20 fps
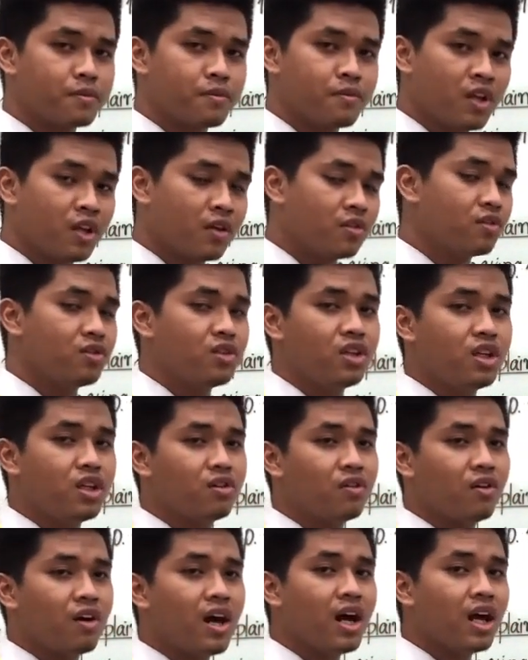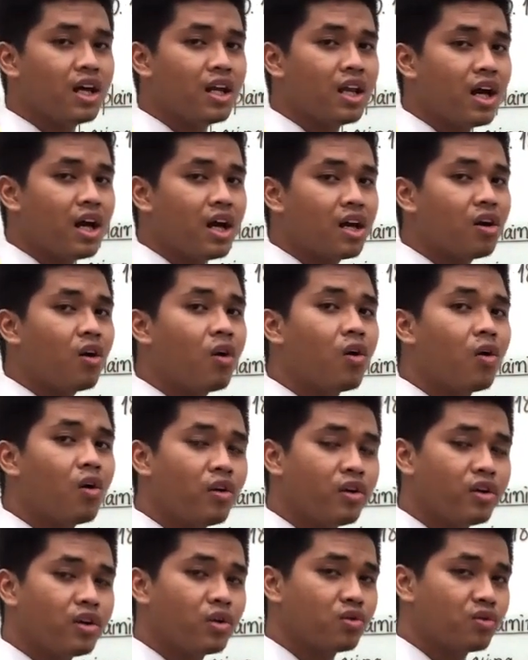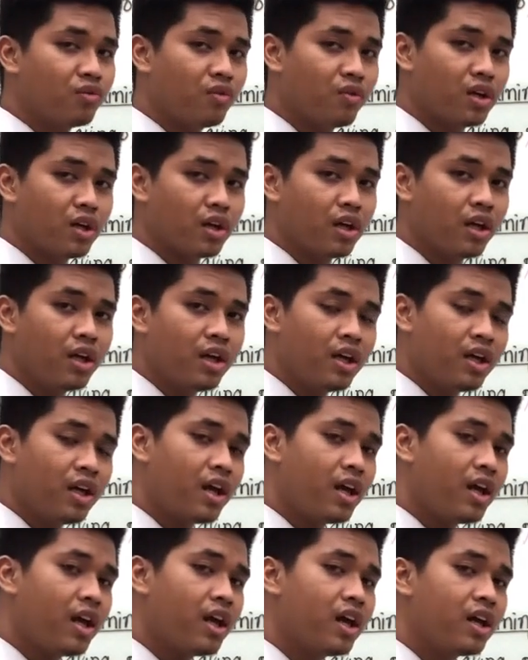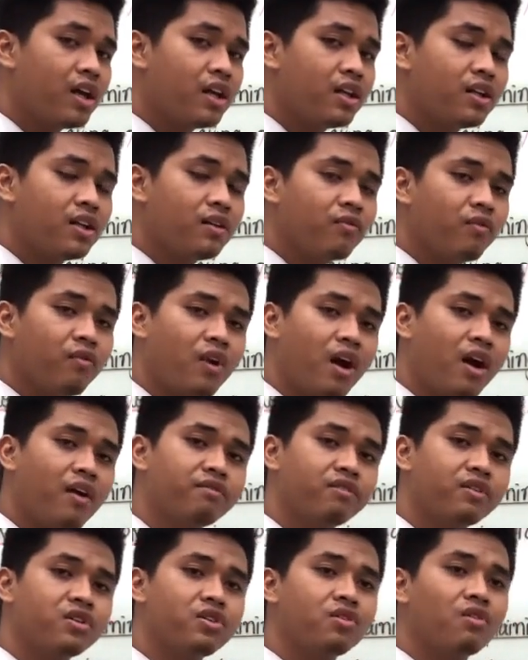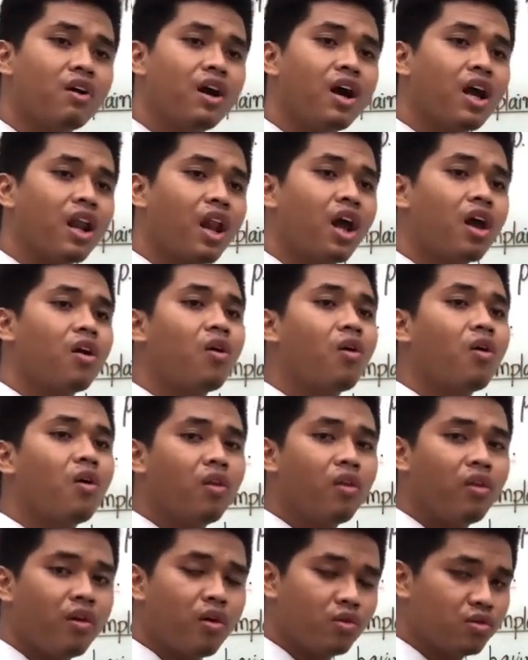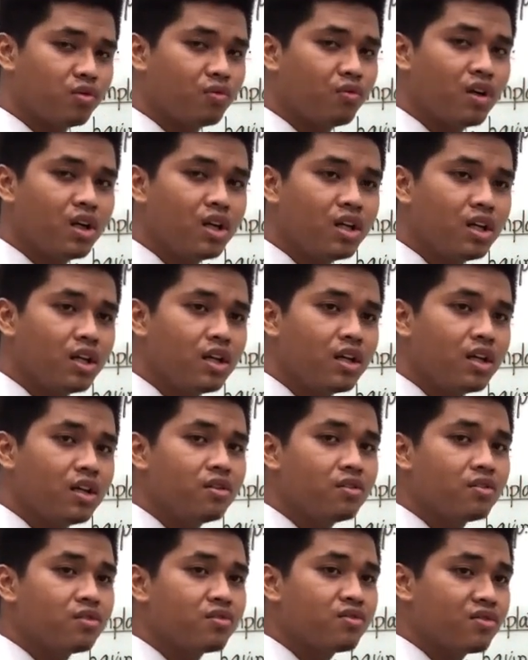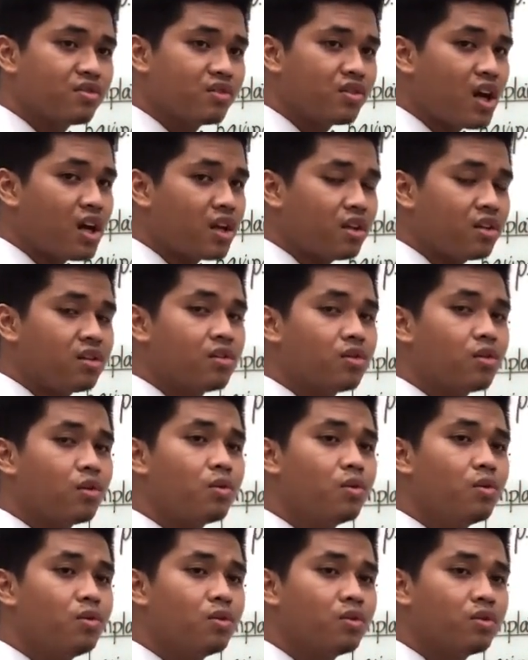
So you need to highlight all those words, and after you highlight all those words, you started to